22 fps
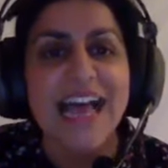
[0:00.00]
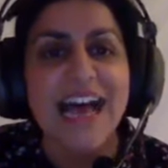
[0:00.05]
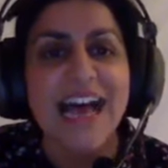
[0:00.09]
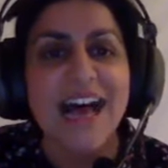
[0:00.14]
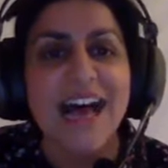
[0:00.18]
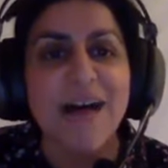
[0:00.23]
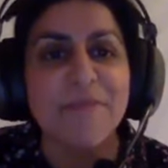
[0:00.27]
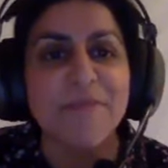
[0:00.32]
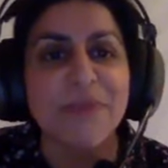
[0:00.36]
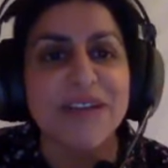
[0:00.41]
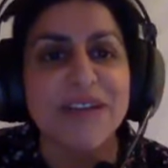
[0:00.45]

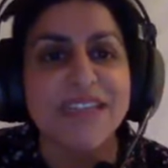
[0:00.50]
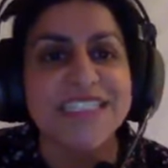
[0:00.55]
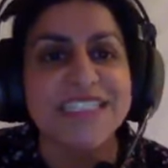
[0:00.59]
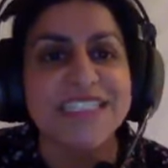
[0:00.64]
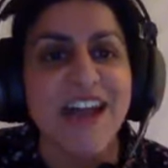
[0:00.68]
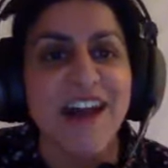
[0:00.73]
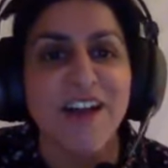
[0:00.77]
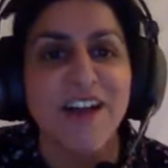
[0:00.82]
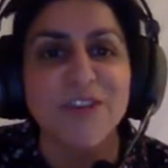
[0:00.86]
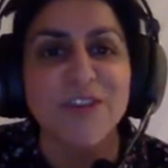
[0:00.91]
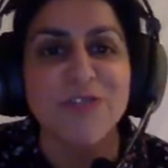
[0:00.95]
Uh, but
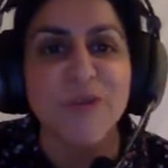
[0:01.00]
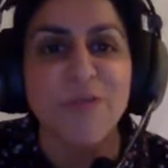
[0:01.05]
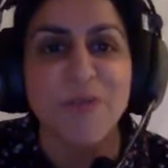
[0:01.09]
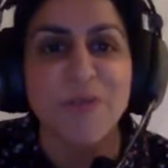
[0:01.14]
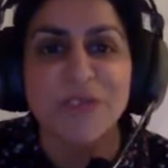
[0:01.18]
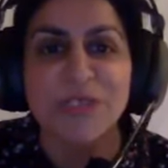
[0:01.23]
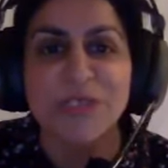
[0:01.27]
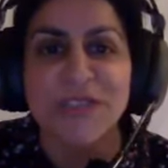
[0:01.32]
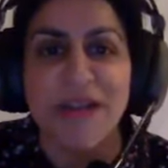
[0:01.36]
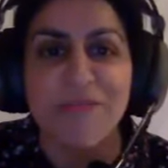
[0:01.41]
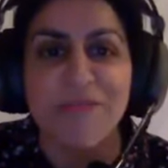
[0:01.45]
I grew up
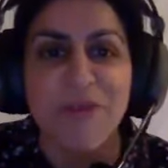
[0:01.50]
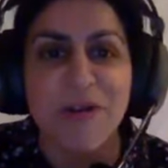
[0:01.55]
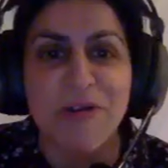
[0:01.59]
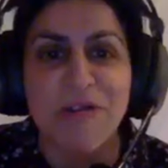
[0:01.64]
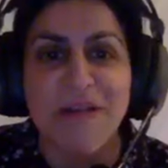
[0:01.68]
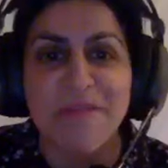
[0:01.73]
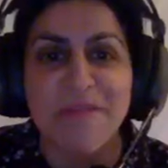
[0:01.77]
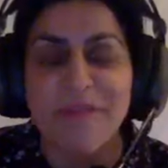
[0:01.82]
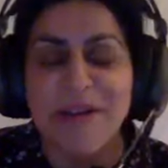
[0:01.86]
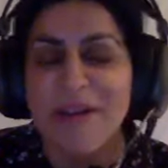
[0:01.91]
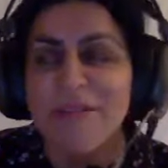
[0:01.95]
watching that
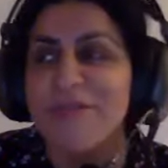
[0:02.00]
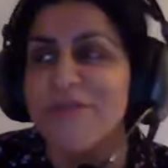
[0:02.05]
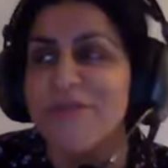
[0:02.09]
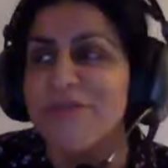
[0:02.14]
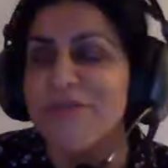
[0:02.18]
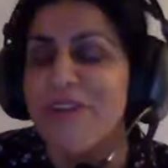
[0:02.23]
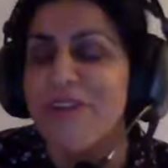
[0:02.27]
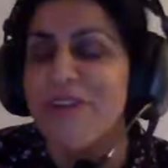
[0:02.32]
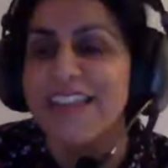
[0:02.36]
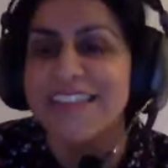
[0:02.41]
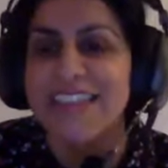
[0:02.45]
program, and I
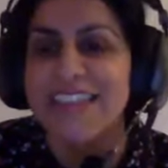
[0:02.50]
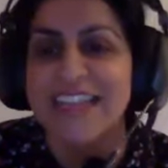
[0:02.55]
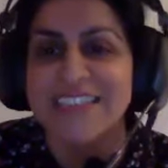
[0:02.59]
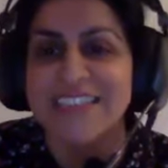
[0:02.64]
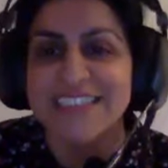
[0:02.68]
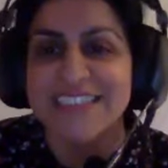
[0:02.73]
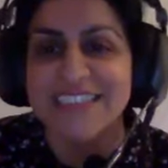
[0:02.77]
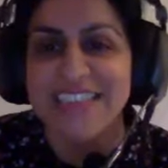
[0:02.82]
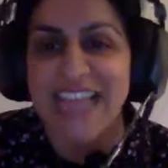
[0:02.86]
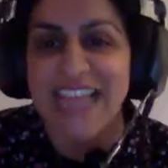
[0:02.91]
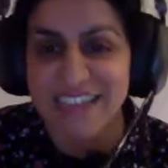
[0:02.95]
thought, right,
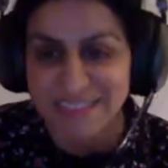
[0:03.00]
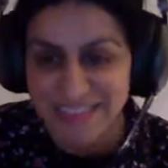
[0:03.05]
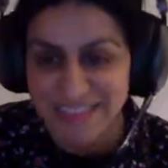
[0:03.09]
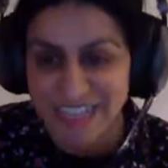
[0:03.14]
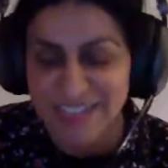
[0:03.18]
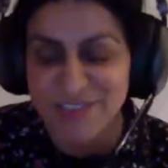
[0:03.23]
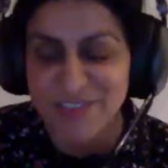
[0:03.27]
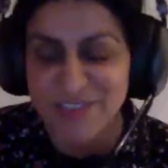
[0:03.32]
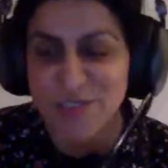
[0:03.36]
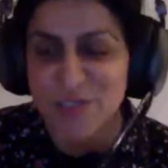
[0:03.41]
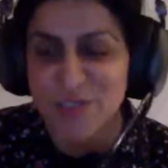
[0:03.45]
that's that
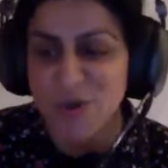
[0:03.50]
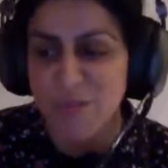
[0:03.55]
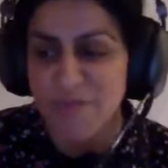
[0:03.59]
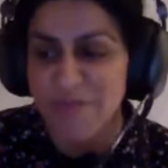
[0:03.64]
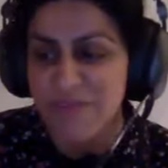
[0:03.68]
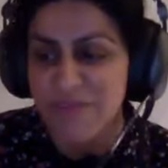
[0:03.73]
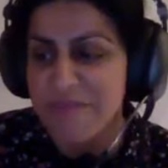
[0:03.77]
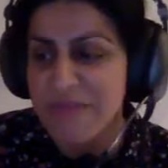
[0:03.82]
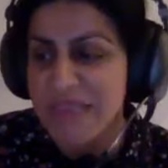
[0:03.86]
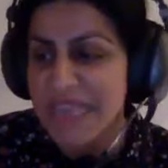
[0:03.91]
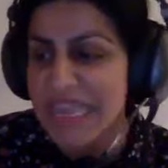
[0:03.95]
that's the job
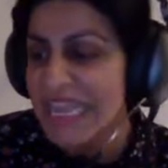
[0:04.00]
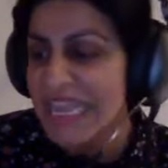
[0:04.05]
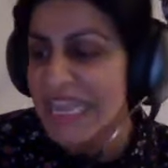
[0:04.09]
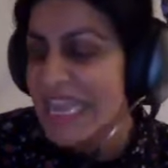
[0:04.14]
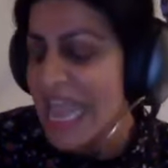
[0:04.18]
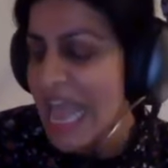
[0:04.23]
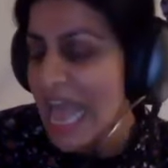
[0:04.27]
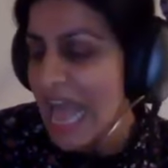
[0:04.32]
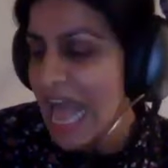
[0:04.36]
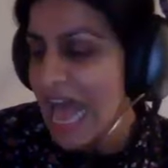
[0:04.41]
for me.